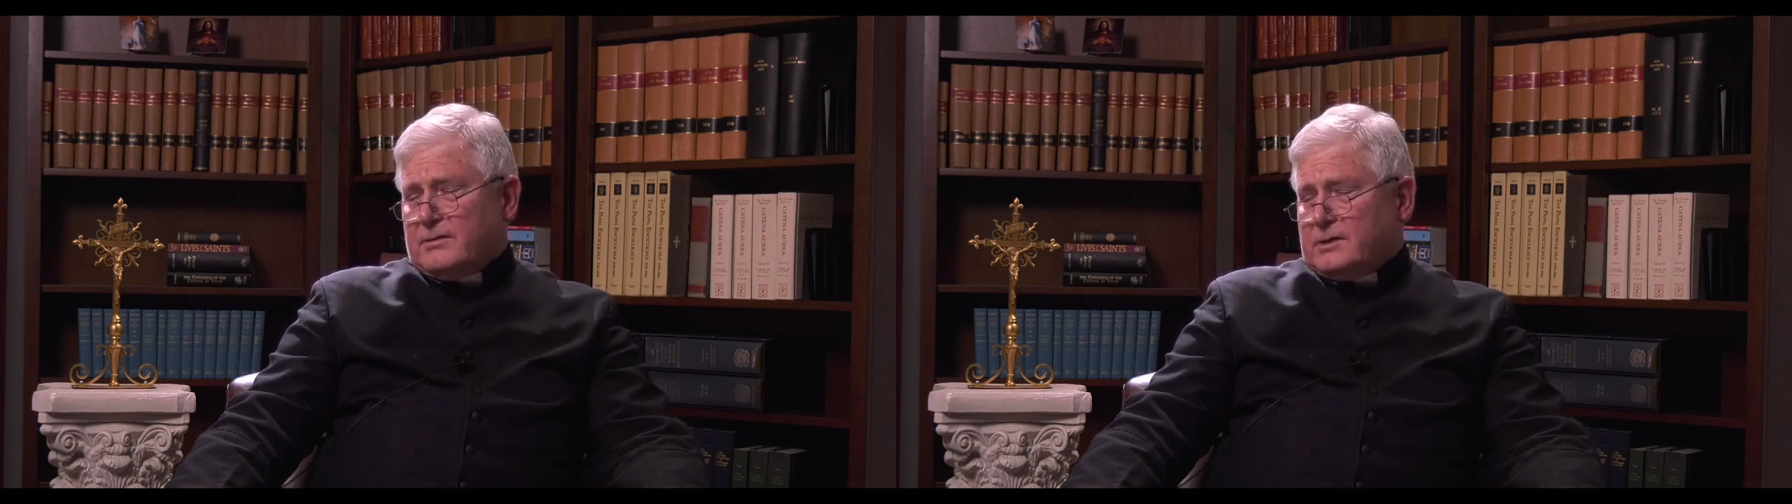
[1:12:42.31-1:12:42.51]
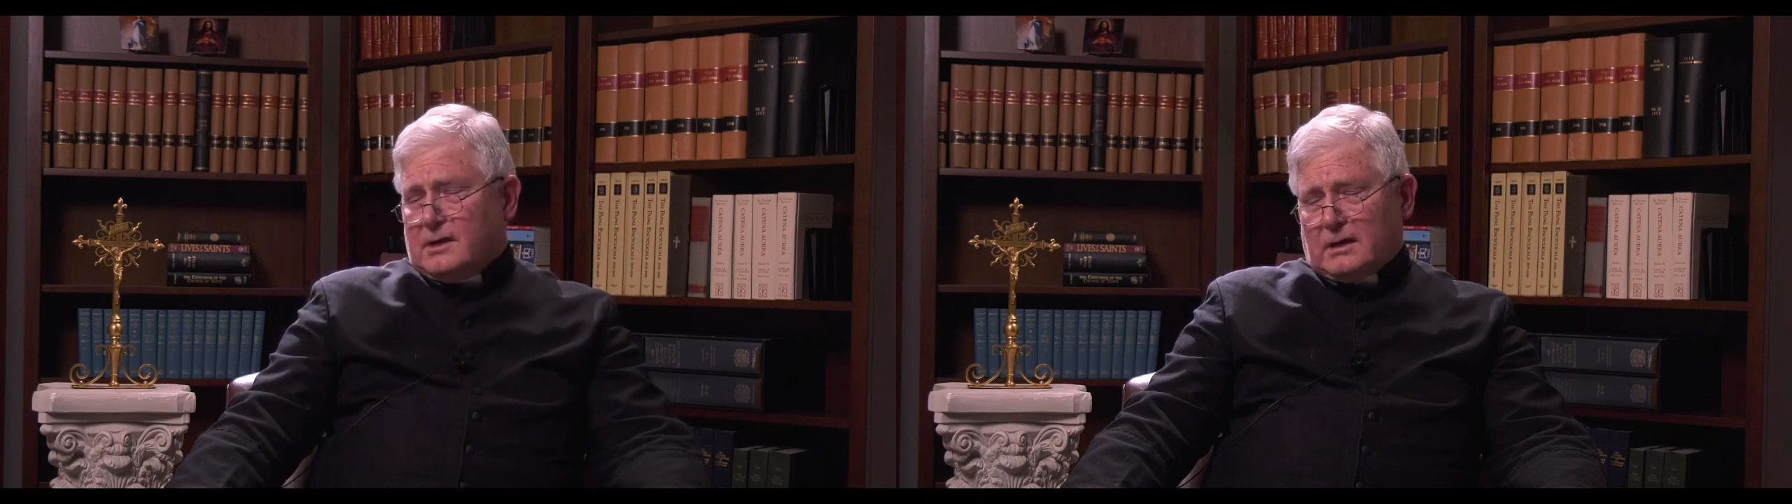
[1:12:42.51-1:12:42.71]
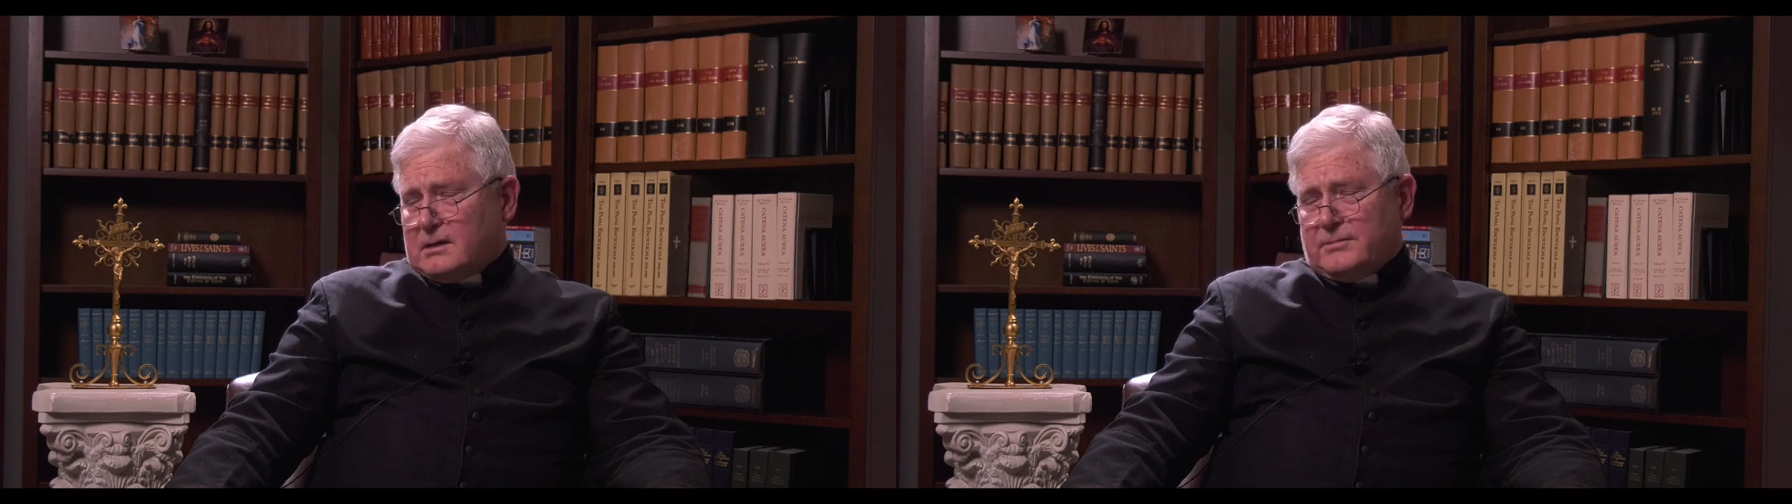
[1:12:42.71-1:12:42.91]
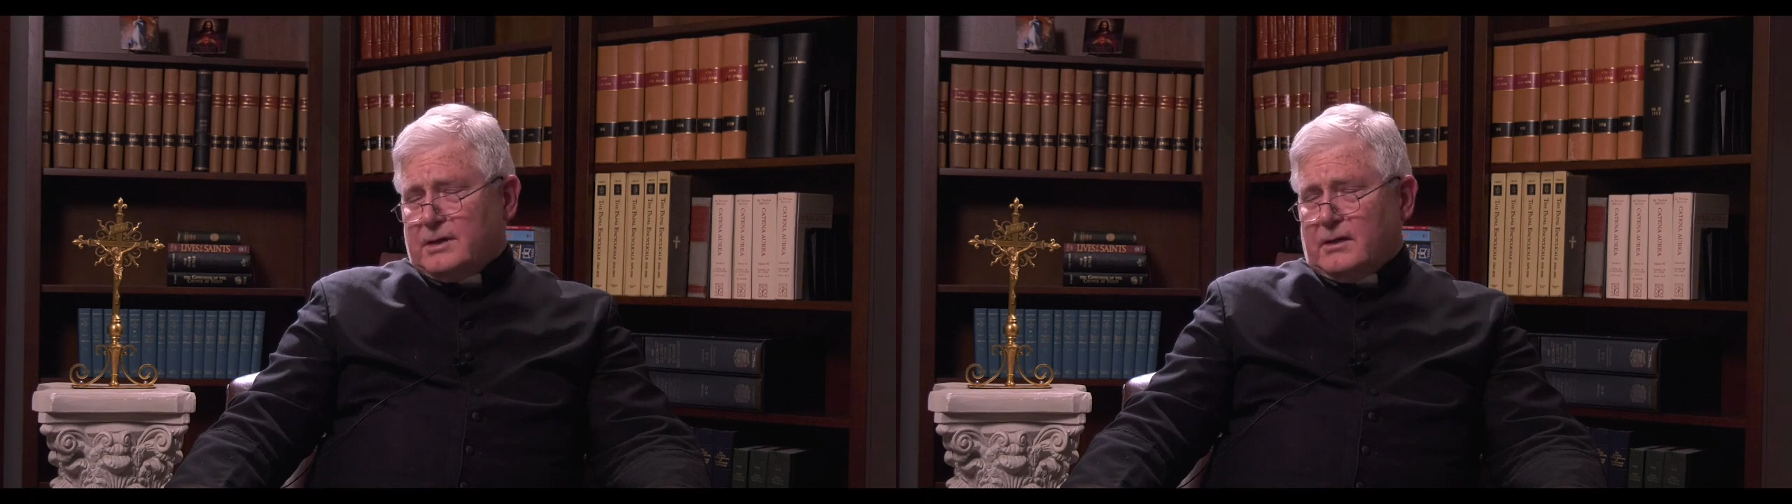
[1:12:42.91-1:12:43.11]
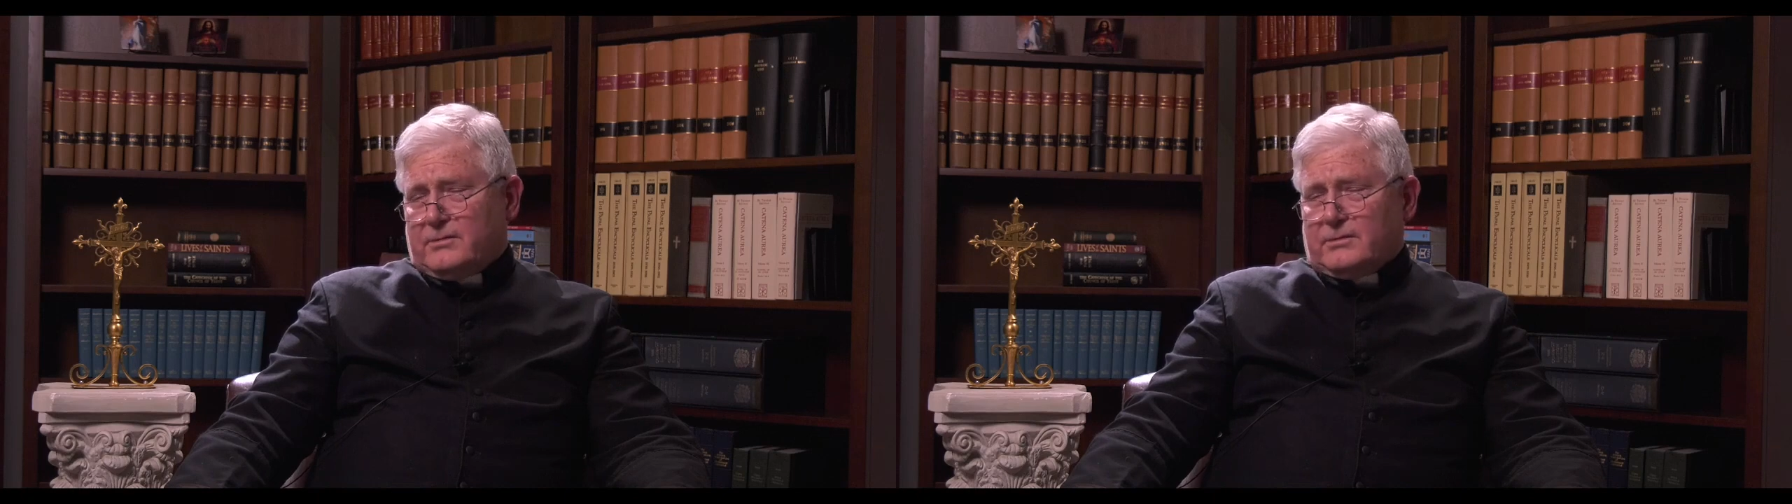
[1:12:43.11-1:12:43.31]
He would not
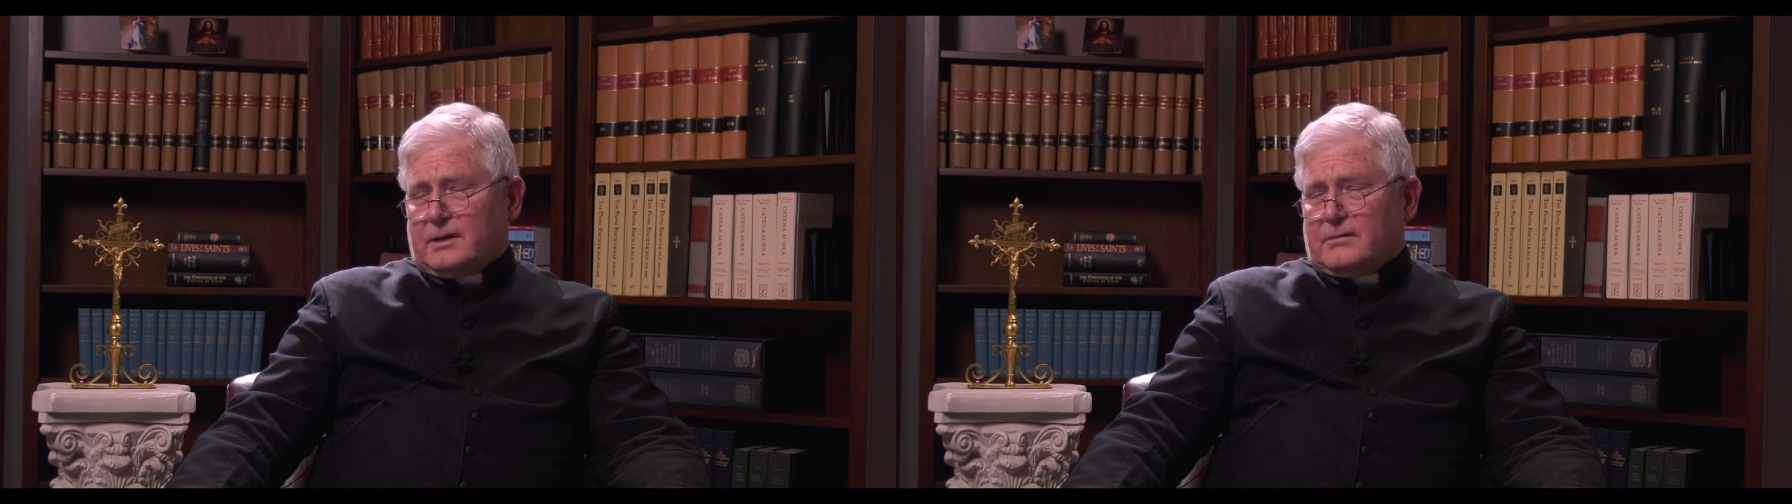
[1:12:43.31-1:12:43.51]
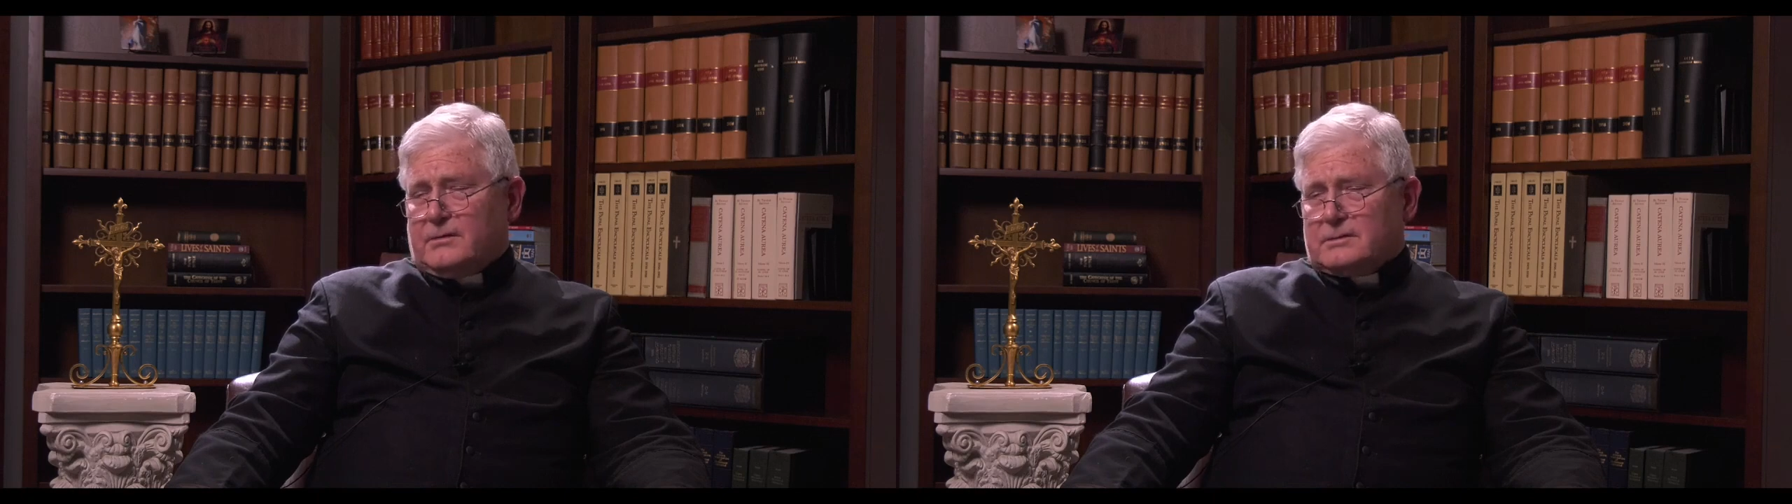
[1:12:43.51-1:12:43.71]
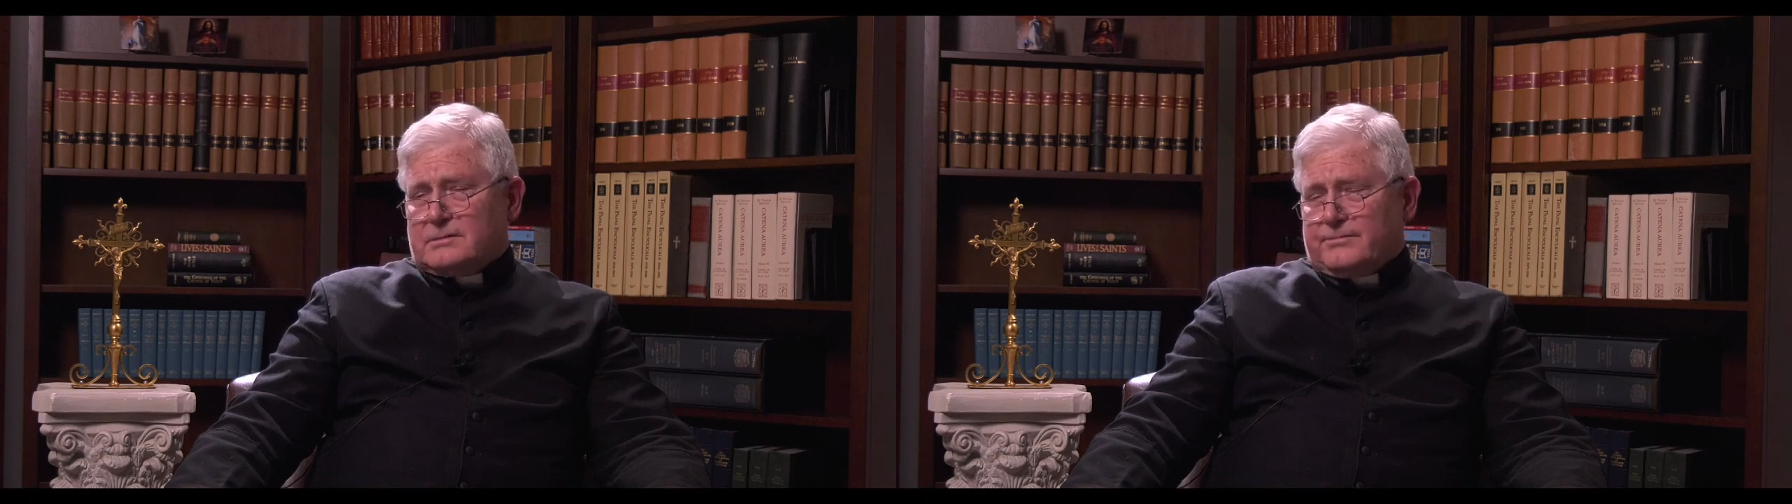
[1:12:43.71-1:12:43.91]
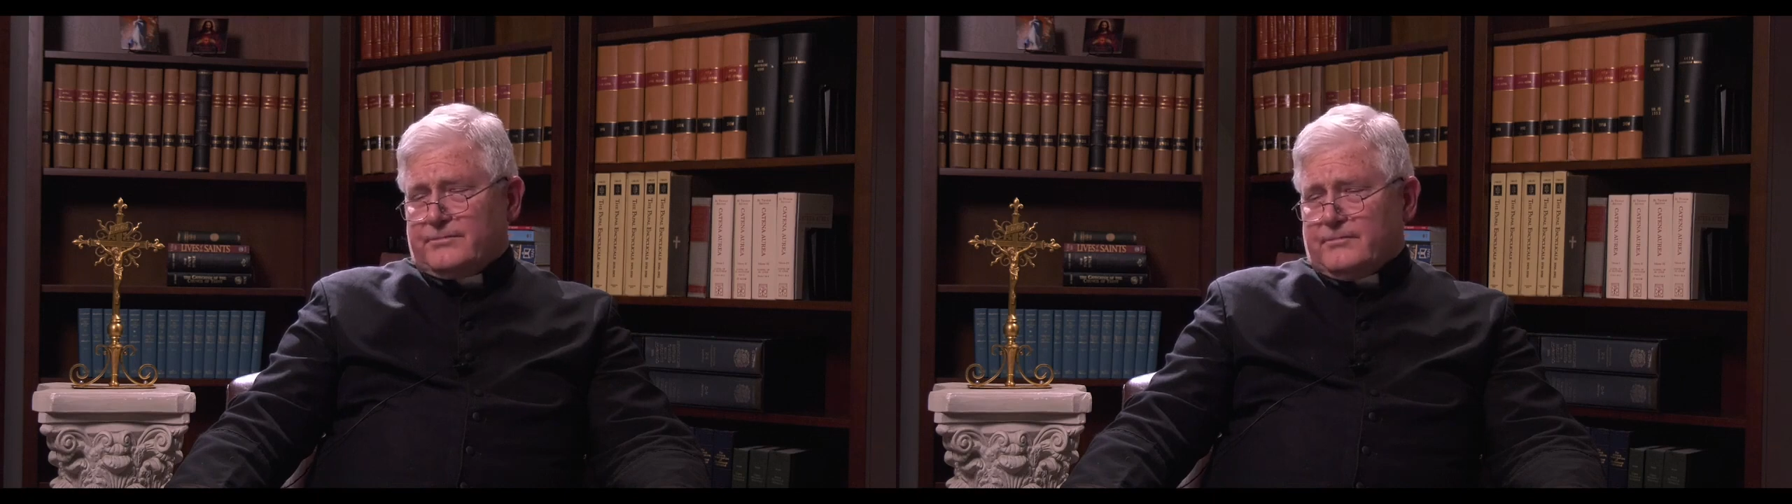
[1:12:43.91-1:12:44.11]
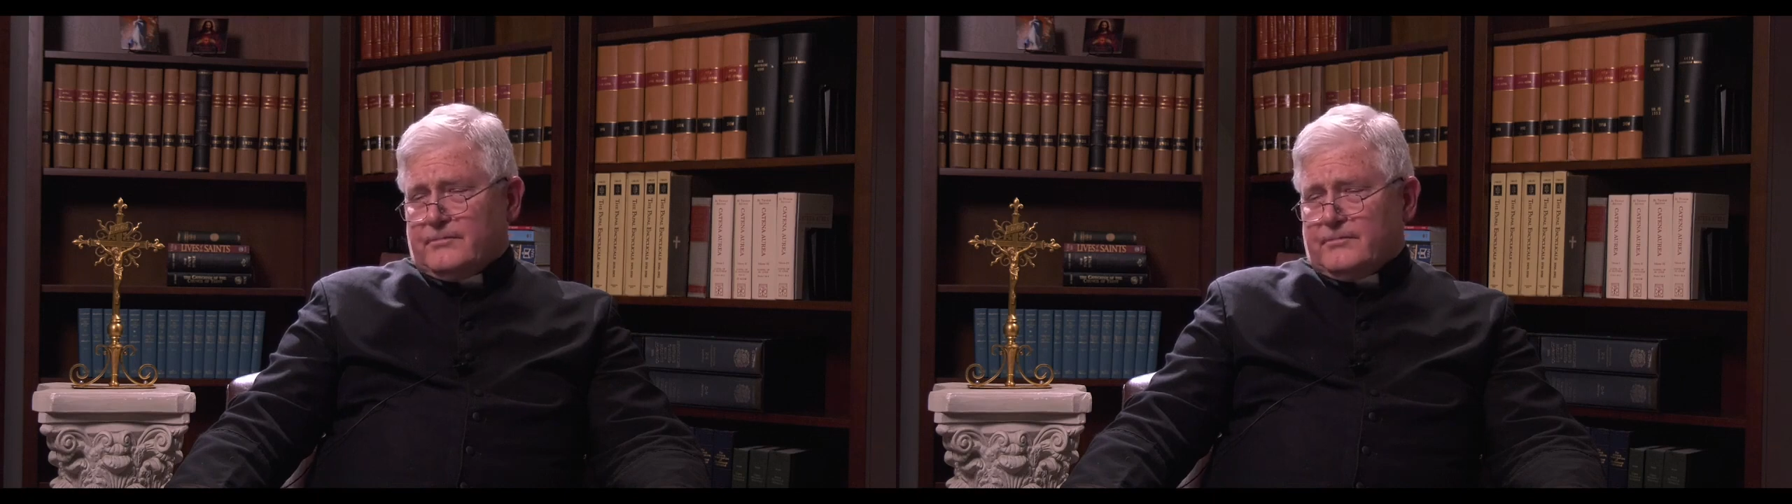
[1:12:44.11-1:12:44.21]
come down from that cross.